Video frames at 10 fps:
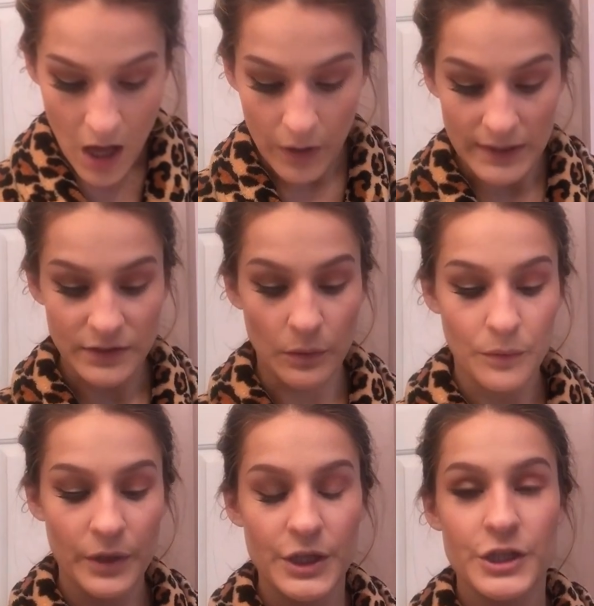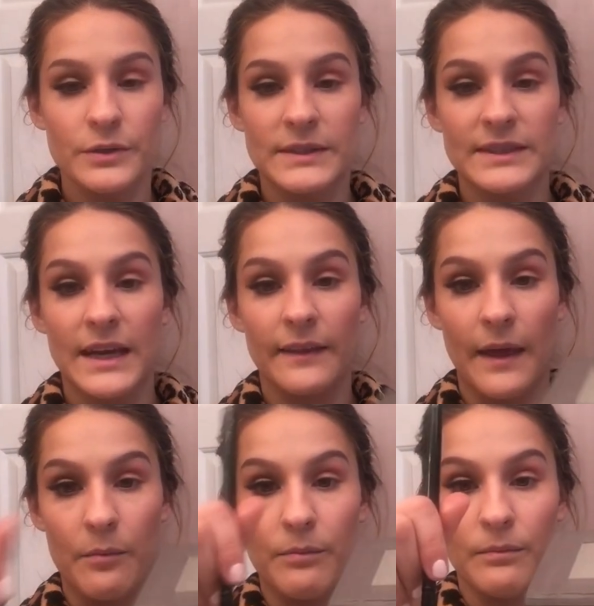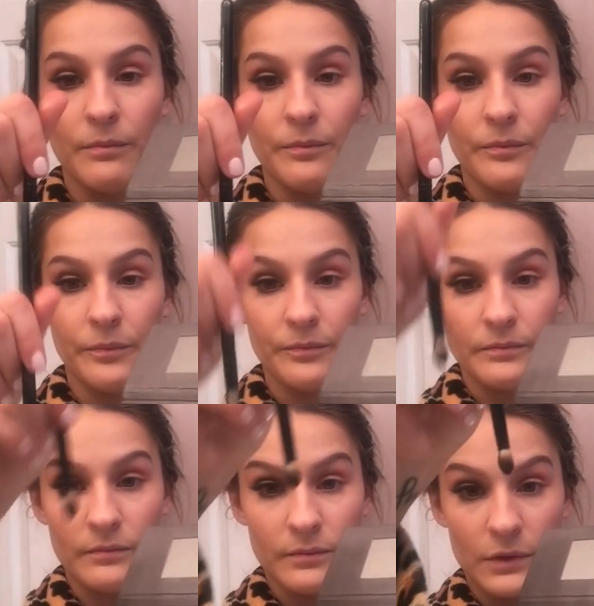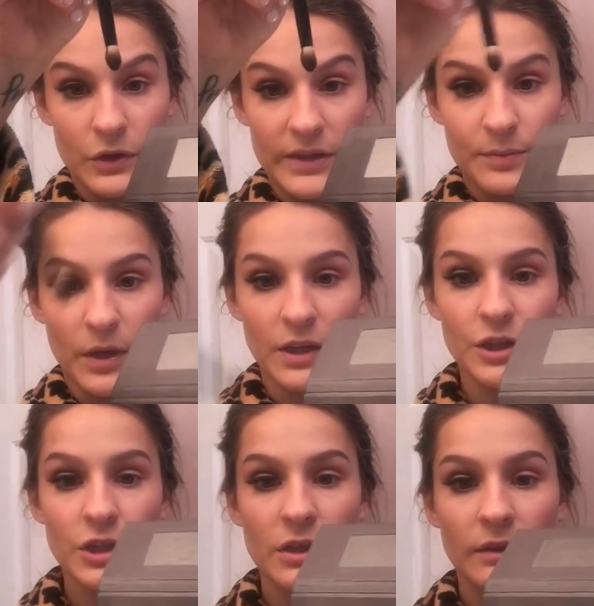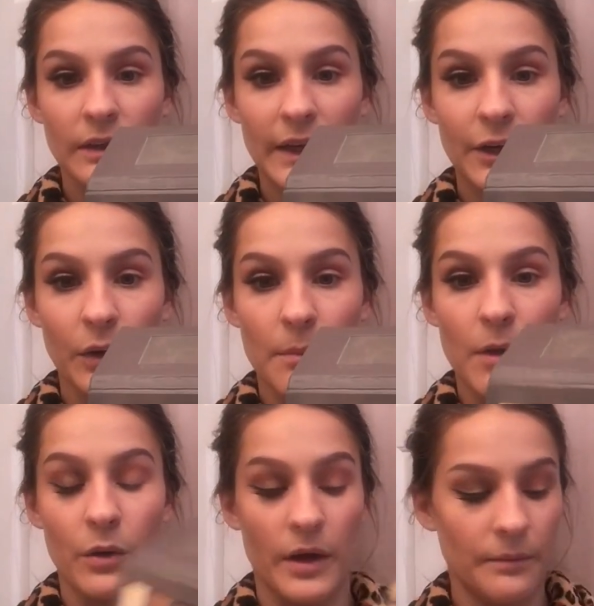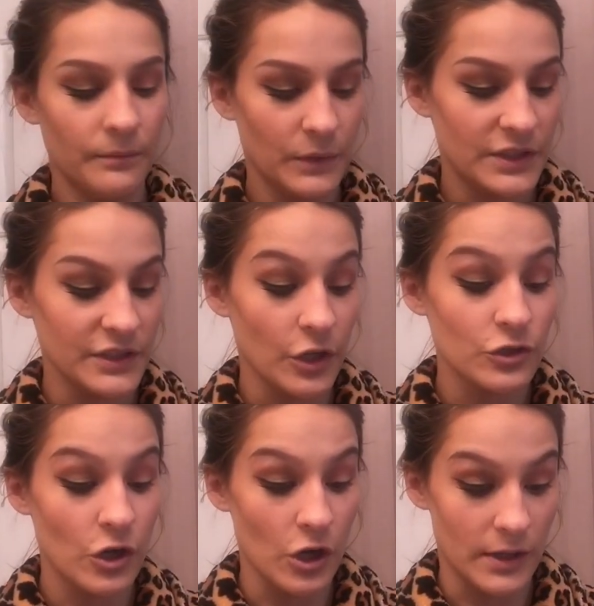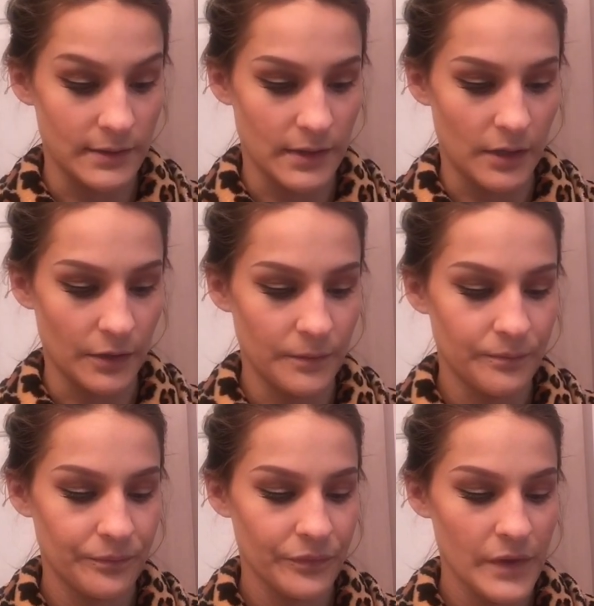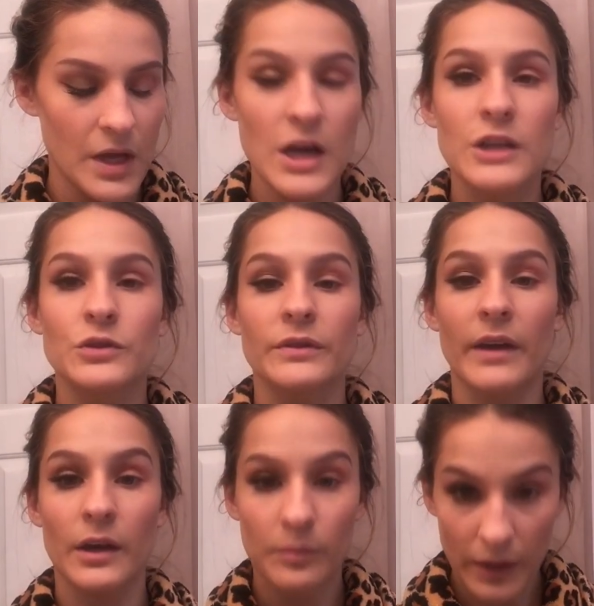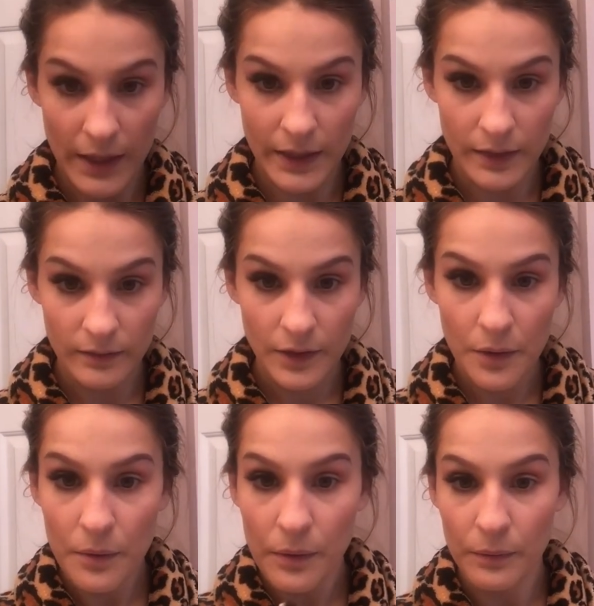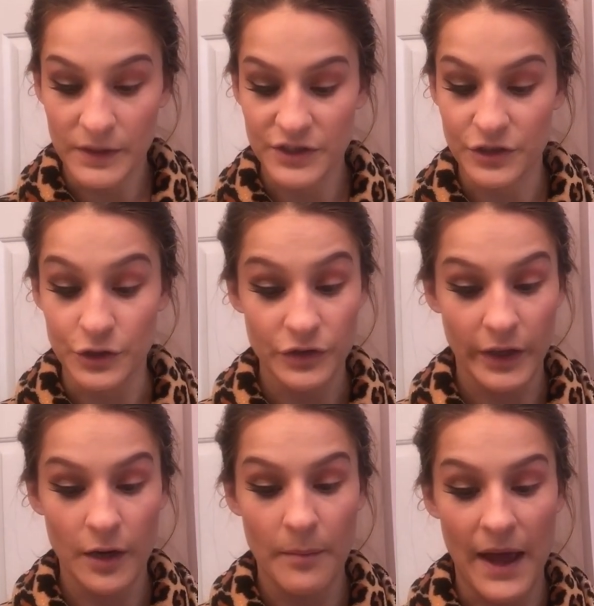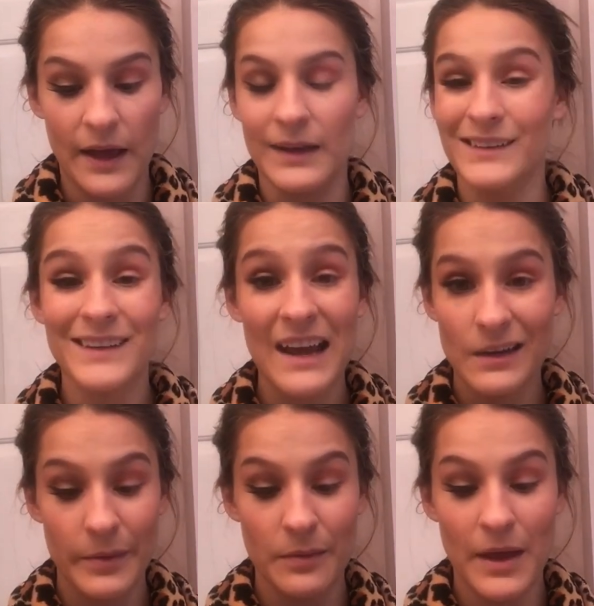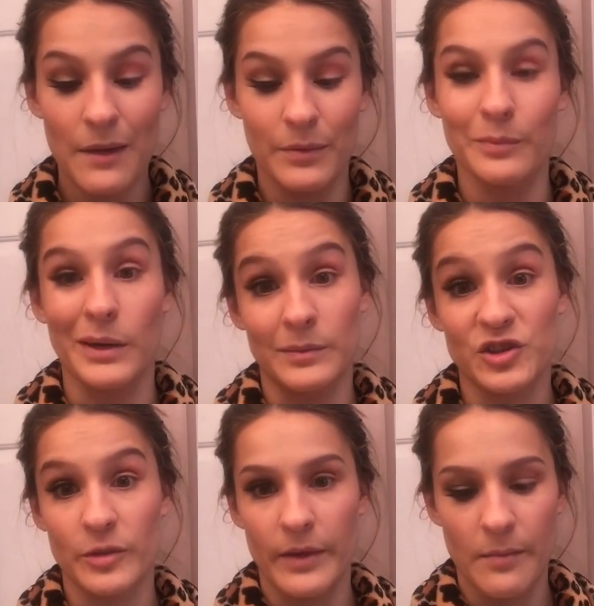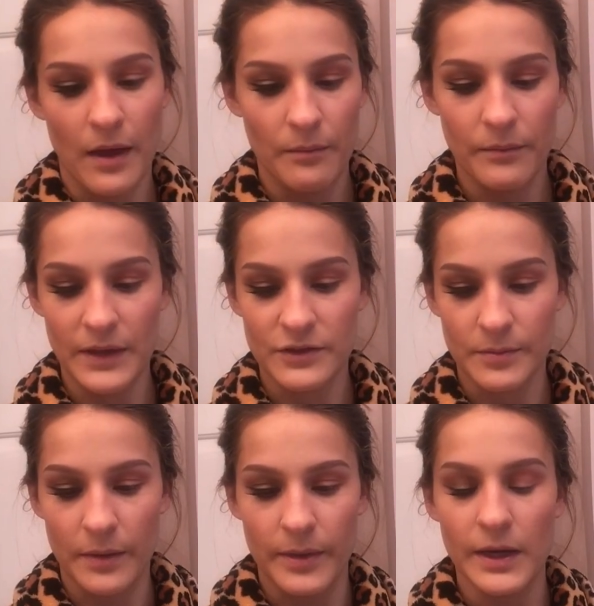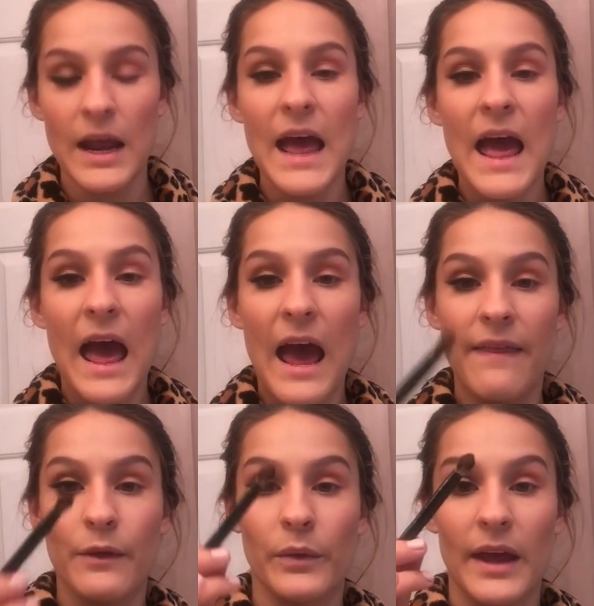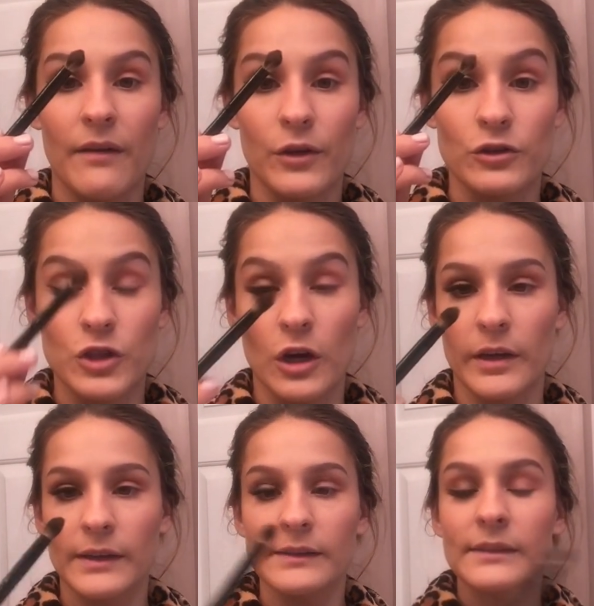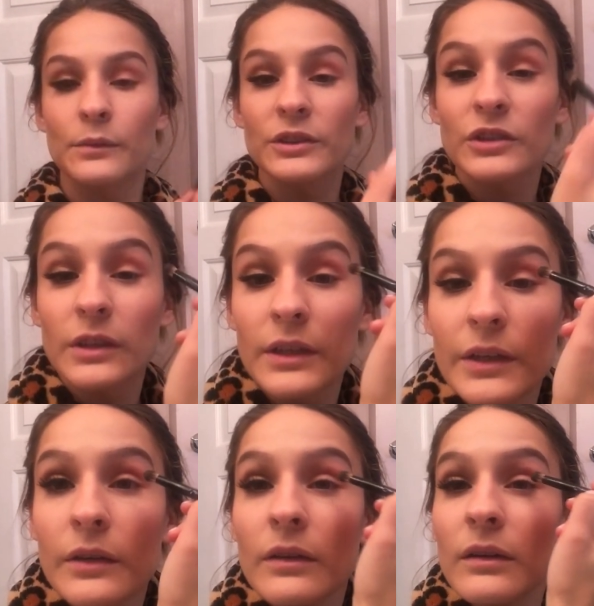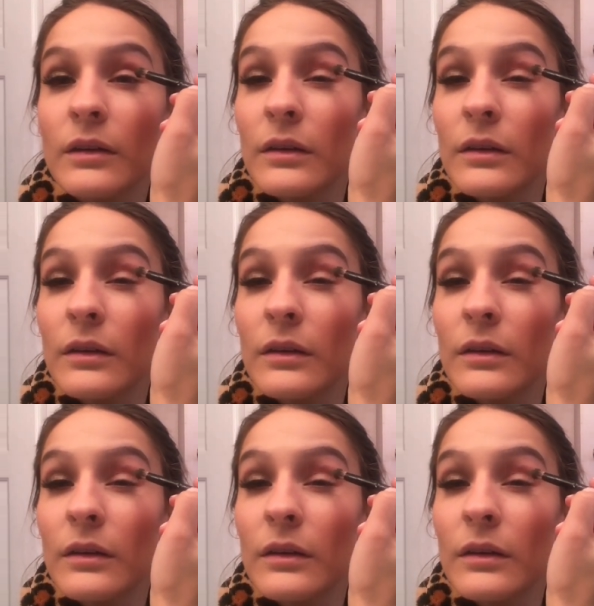Okay, so what we're going to do is take that crease brush into our Mocha, which is our darkest color. So we've got our blending, which is usually our matte. It doesn't have to be a matte, but it probably should be a matte. That's just my opinion. And then we have our darkest, and what you're going to do,